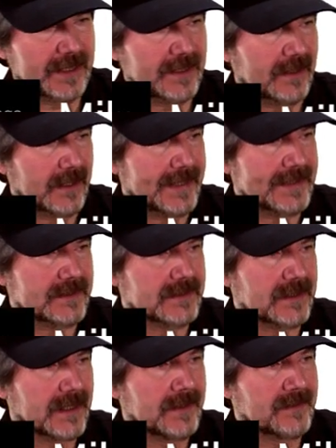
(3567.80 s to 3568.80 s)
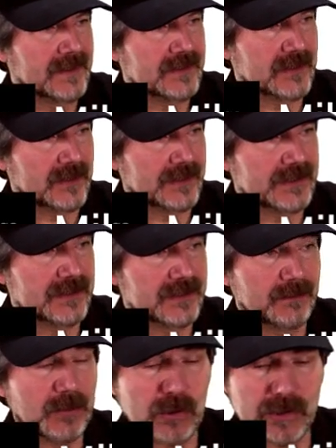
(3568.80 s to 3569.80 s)
light. So this is
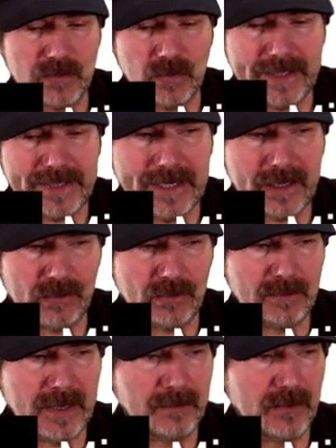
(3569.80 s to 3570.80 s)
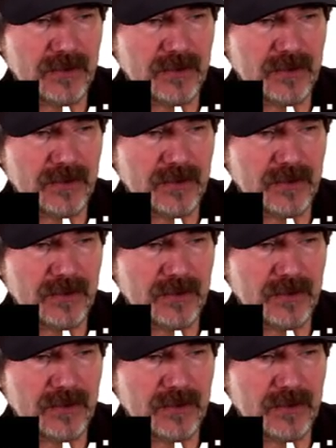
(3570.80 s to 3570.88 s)
important right now. Remember the